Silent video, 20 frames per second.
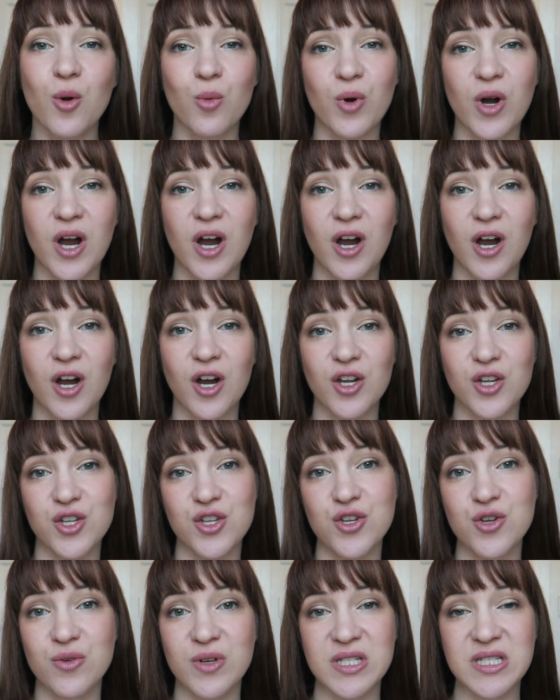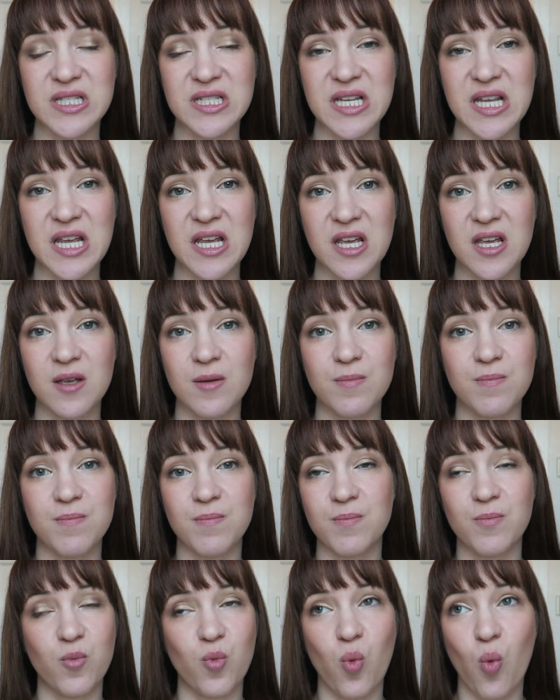where you can see
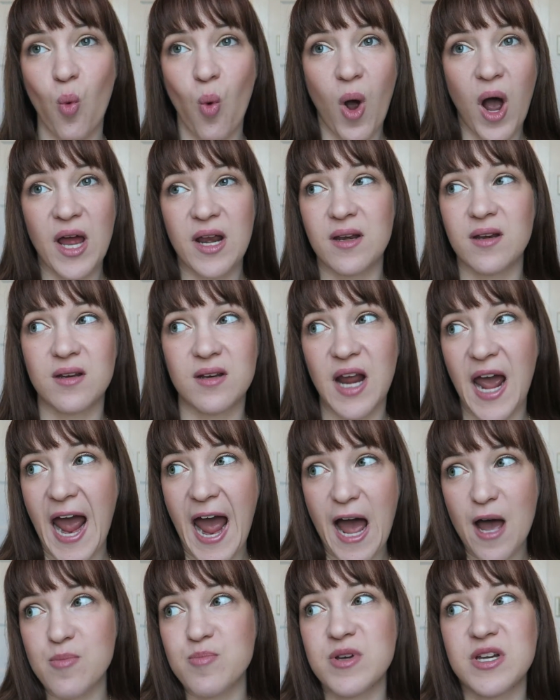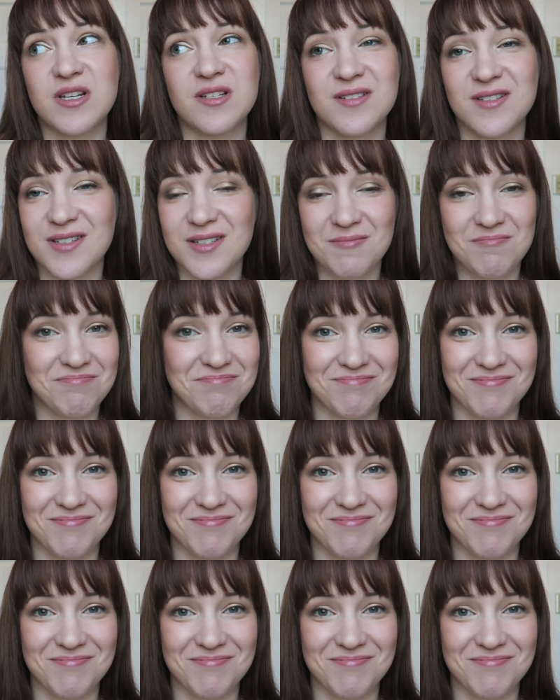what happened